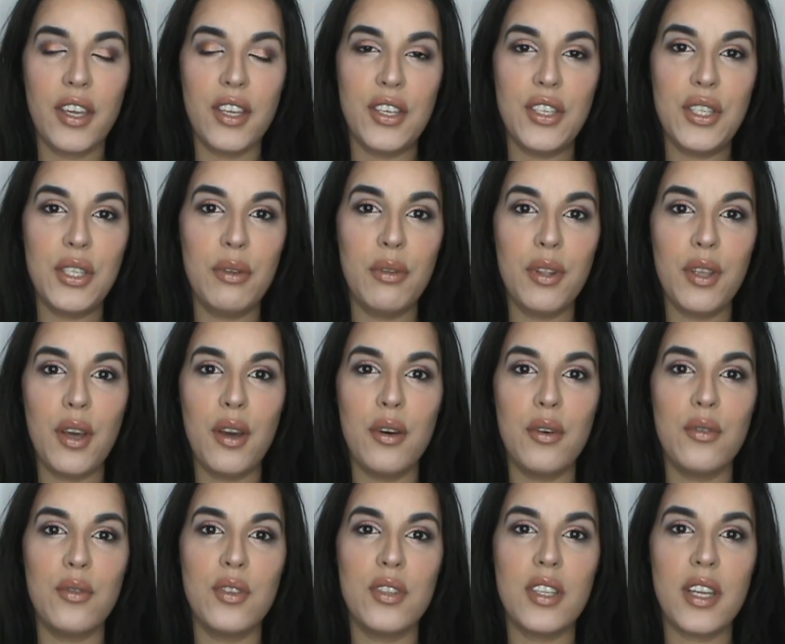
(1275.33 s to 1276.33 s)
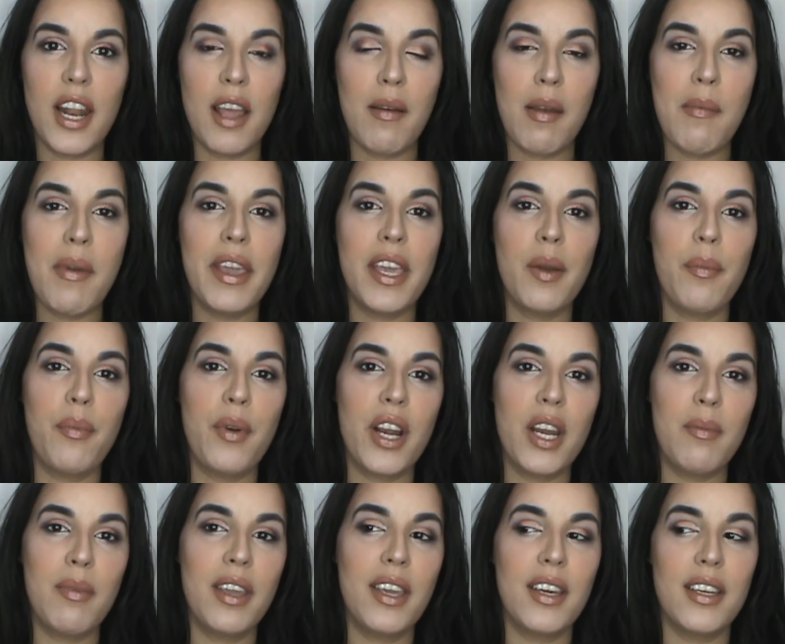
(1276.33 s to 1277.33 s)
do those and have my makeup
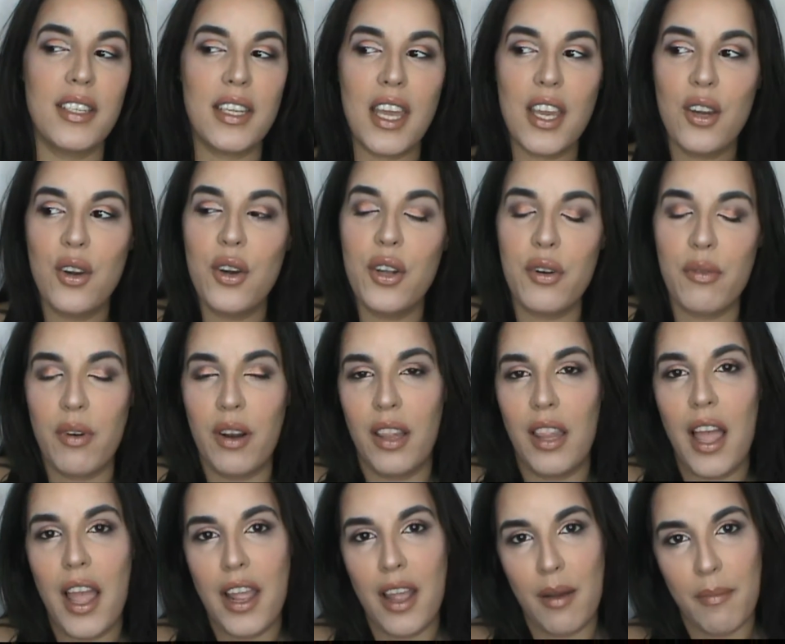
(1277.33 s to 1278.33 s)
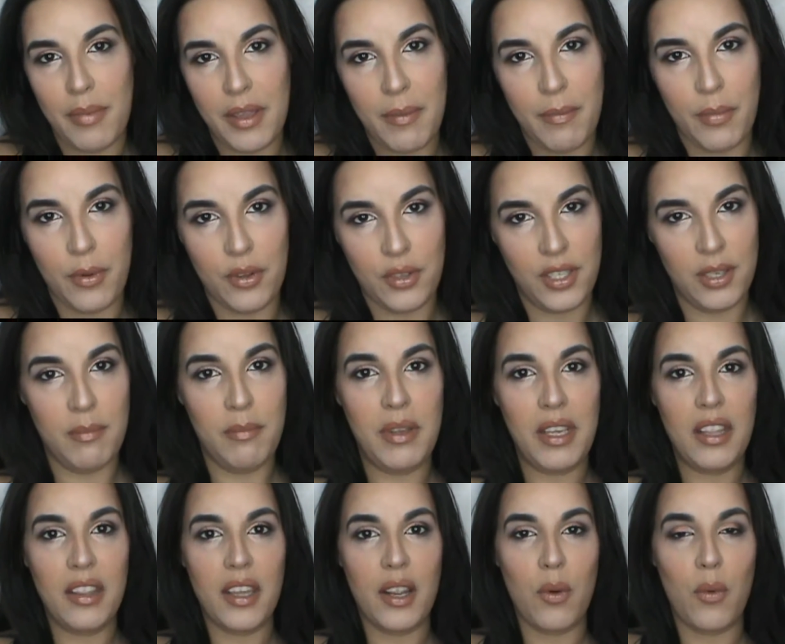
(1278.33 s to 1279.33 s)
ready, because I couldn't rely on people to
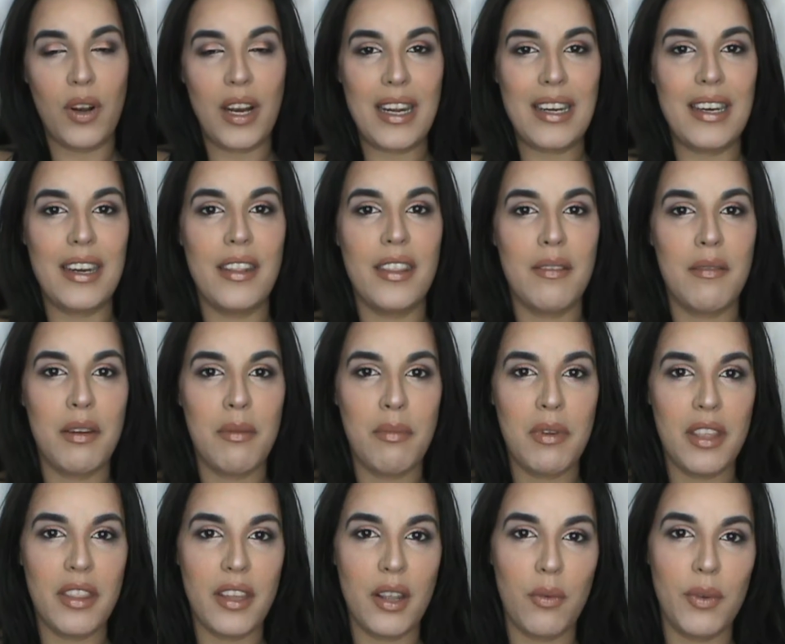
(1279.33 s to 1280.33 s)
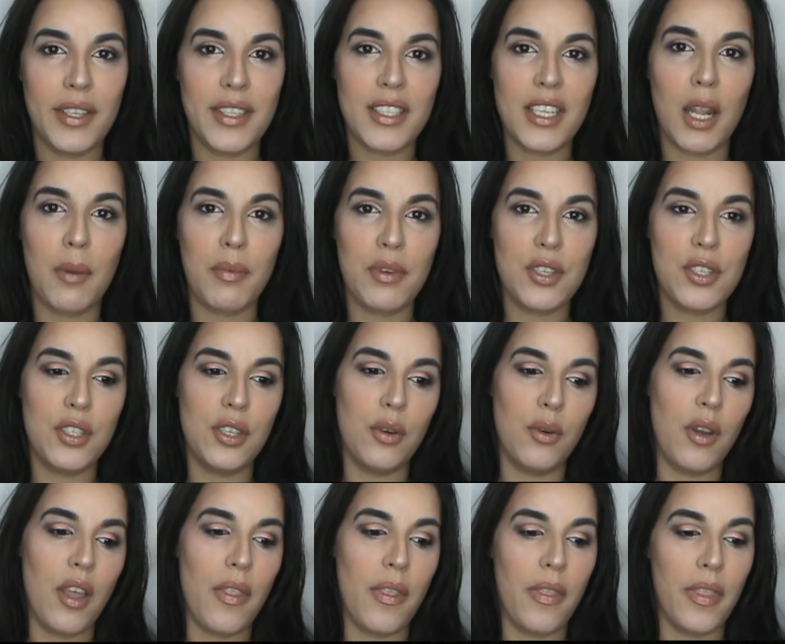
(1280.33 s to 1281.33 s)
be there when I needed them to be there. We'd set up a
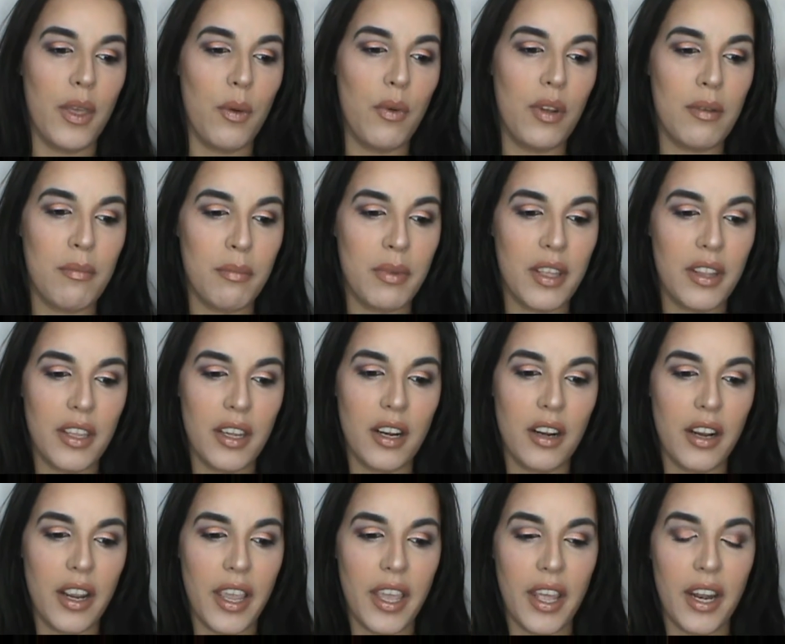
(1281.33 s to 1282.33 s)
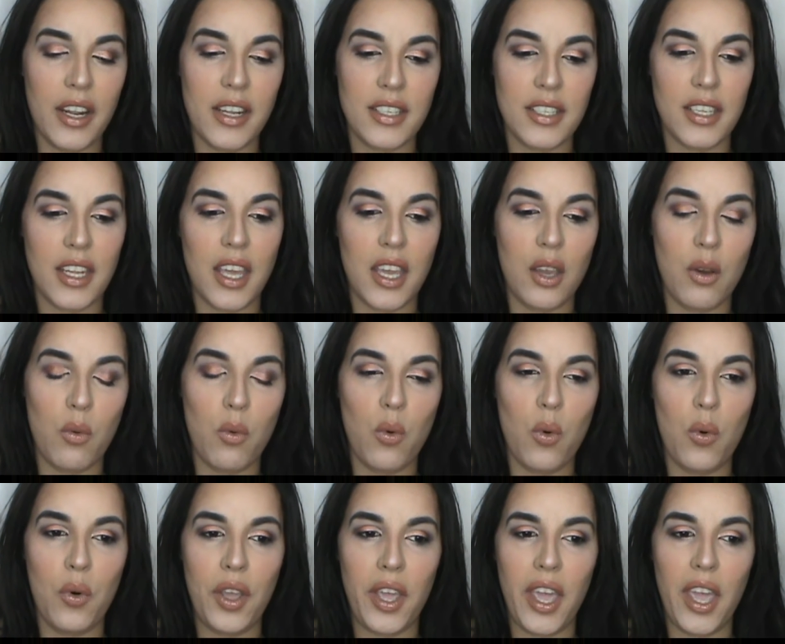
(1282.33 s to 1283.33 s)
shoot and then they wouldn't be there, and it's like,
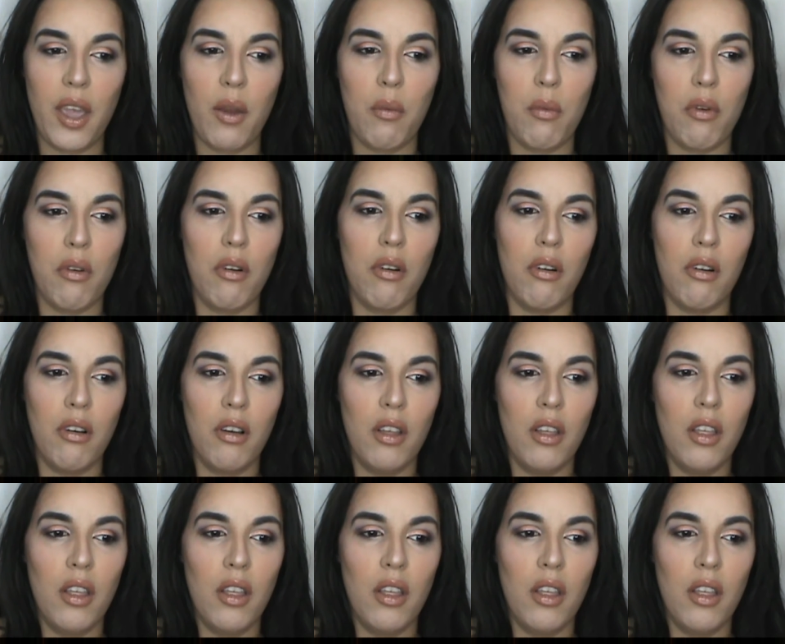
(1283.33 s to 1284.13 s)
okay, well,